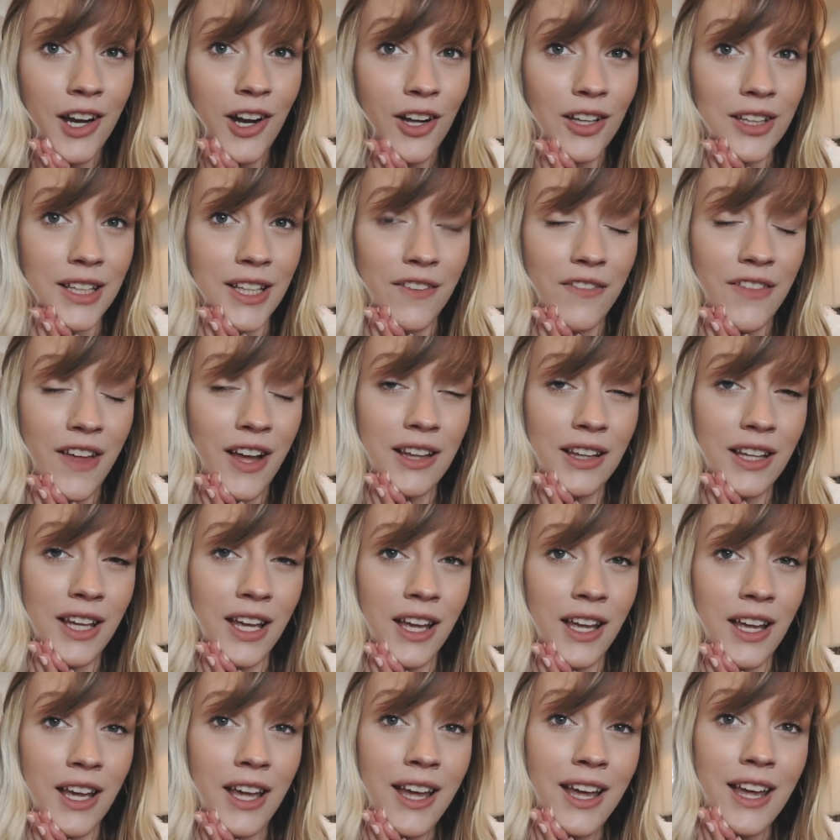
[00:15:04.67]
I'll leave that
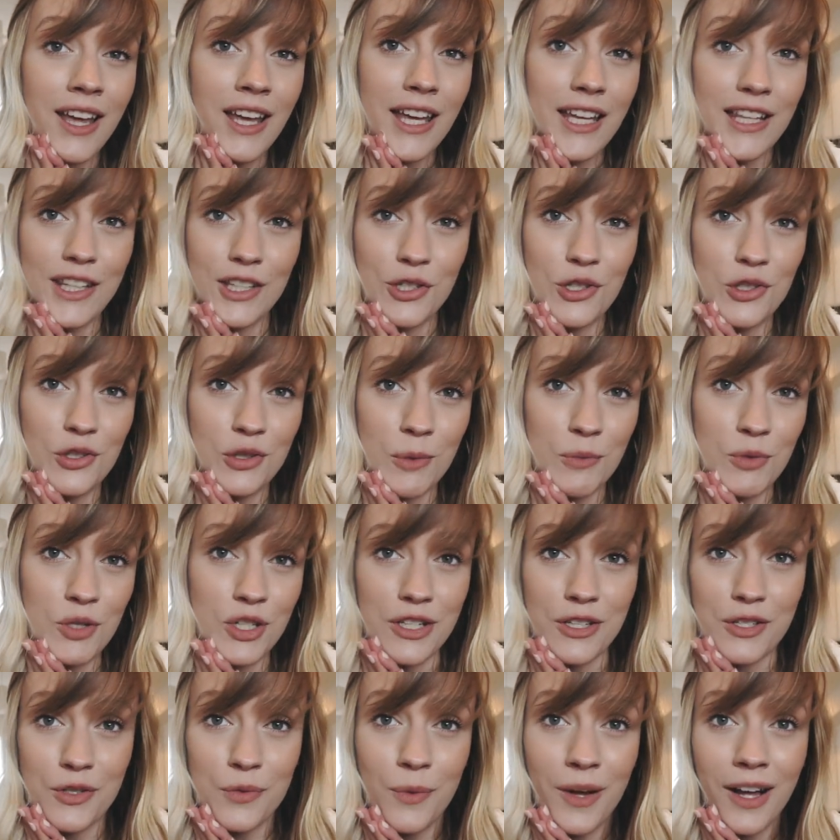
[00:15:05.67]
link in the description as